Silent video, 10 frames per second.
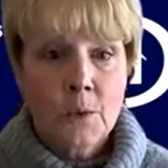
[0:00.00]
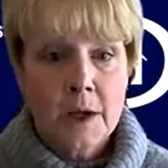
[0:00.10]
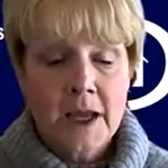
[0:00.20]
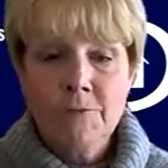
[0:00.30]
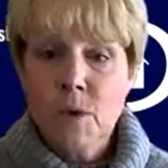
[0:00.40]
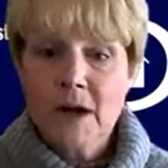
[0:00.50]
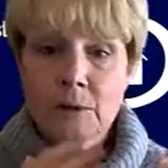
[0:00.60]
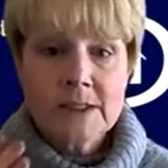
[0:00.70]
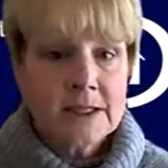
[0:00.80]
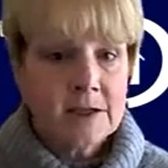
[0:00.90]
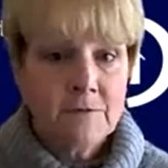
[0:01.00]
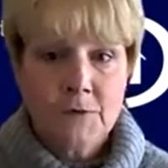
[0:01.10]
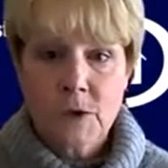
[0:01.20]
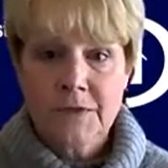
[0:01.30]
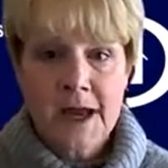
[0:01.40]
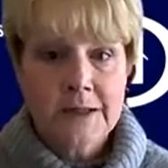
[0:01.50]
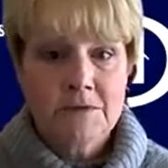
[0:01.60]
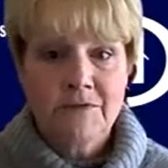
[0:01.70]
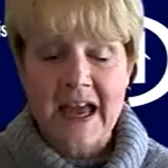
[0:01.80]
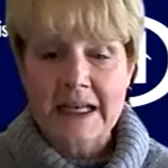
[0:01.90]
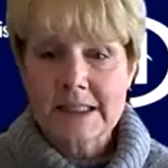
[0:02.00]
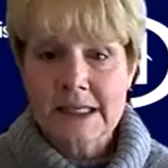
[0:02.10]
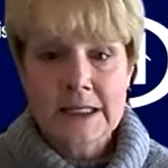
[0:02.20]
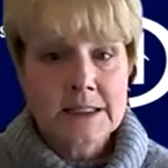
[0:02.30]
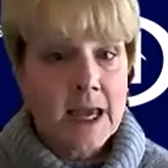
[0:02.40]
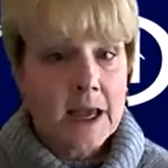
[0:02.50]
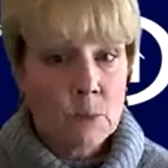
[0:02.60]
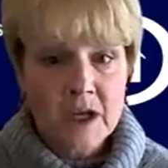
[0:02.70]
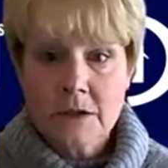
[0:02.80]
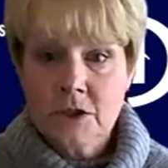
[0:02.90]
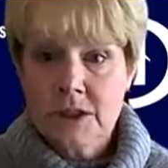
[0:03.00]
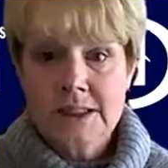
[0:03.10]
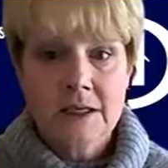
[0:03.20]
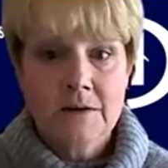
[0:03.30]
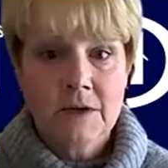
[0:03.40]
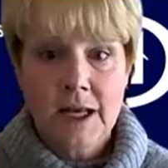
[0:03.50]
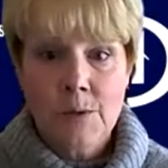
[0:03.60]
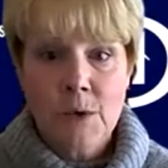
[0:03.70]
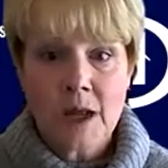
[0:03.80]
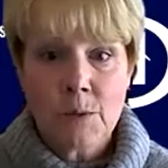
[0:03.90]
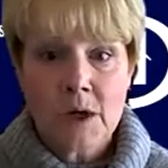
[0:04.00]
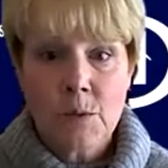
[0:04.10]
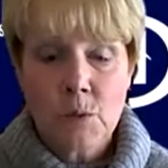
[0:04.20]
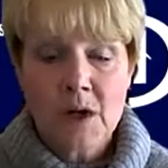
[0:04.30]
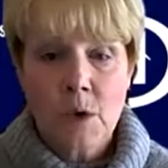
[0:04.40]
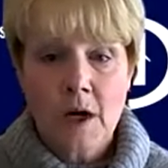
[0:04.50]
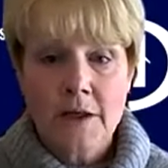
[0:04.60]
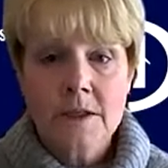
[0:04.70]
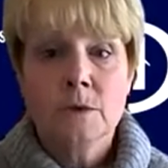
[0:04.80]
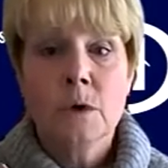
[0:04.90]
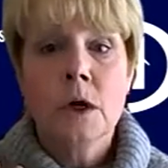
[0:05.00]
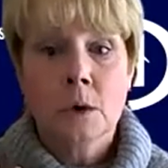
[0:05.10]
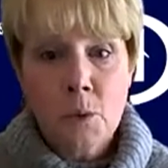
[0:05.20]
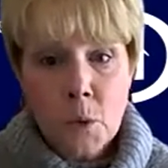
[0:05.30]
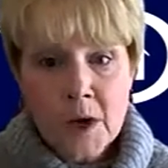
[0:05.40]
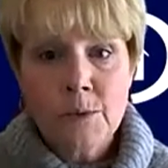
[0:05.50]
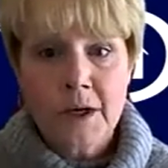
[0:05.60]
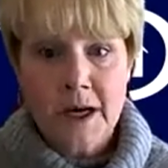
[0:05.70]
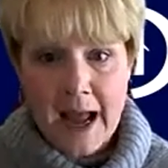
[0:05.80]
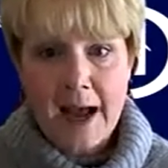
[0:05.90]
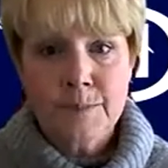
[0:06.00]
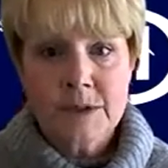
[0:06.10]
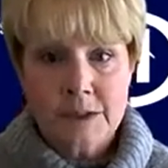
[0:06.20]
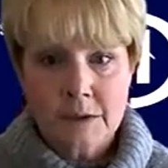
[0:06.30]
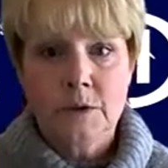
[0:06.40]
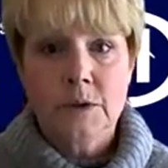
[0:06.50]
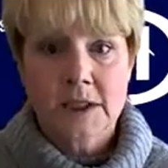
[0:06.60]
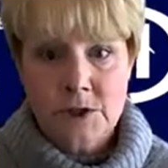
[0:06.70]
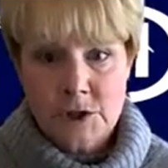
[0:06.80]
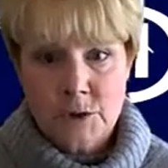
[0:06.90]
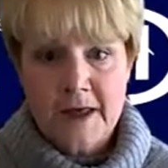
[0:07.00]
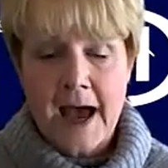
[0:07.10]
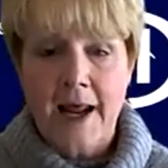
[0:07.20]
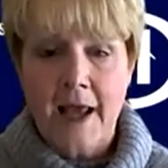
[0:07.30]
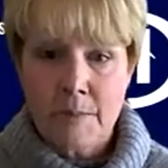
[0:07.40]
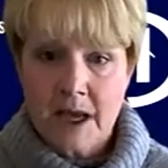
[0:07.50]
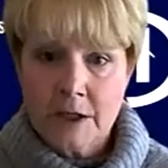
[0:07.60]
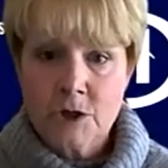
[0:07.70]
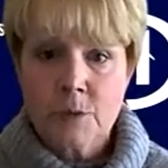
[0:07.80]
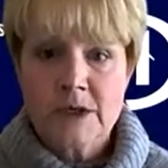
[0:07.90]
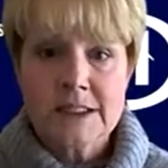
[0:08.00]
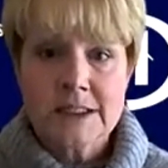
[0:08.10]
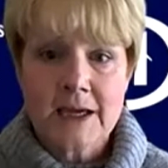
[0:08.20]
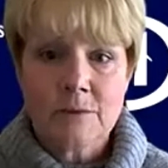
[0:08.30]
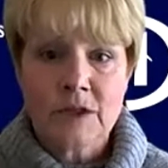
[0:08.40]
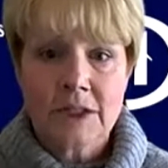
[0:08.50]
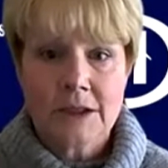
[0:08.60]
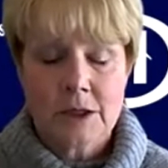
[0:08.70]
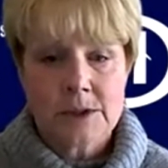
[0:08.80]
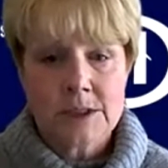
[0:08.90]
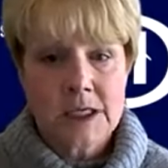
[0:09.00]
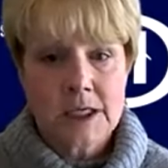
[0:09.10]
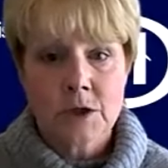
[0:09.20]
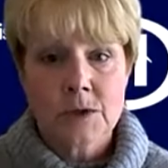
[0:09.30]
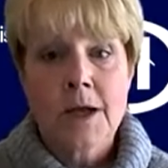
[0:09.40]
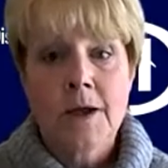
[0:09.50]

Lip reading: if we receive 4,000 vaccines and we could just give it any way we wanted to, we would absolutely do that and make sure we stayed within those tiers.